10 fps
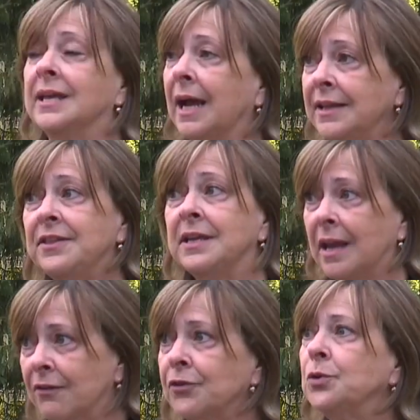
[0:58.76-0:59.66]
And I think
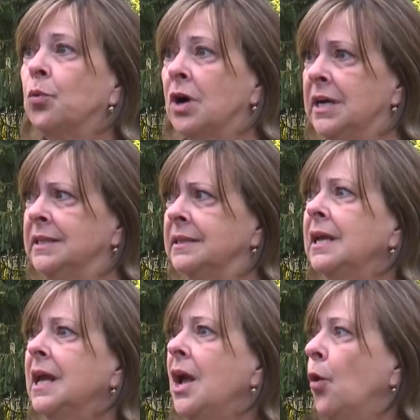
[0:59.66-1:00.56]
everyone
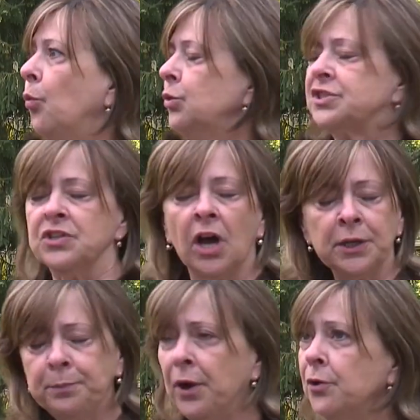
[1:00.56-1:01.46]
was not
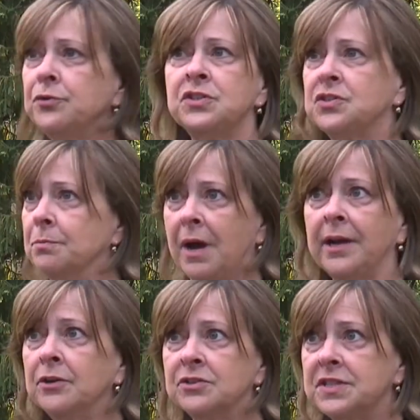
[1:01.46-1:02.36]
opposed to
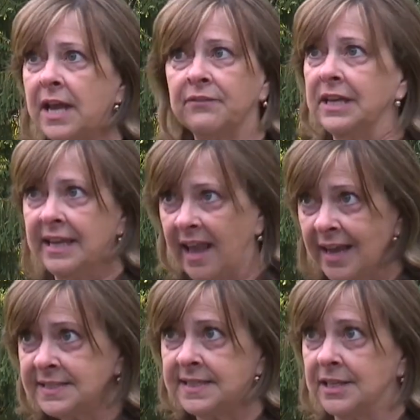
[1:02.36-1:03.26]
Meijer's having a
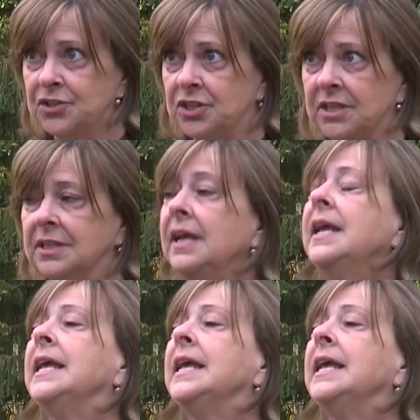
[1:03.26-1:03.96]
gas station.